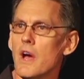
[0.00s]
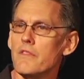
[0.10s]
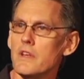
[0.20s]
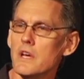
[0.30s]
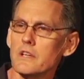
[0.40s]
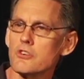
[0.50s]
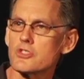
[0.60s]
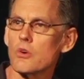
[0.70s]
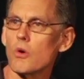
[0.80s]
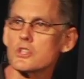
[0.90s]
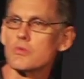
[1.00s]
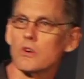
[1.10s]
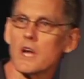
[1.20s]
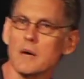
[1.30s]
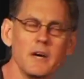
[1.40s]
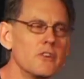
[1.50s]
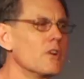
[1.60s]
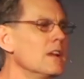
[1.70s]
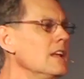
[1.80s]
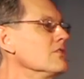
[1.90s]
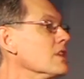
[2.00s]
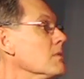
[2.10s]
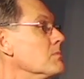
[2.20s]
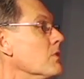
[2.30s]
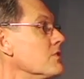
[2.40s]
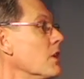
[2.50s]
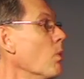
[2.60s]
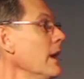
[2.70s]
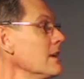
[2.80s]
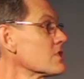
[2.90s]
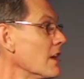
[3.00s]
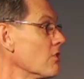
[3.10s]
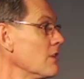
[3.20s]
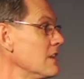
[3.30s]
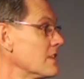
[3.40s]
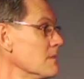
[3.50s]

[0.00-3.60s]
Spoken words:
the younger storks will come underneath them and put their wings underneath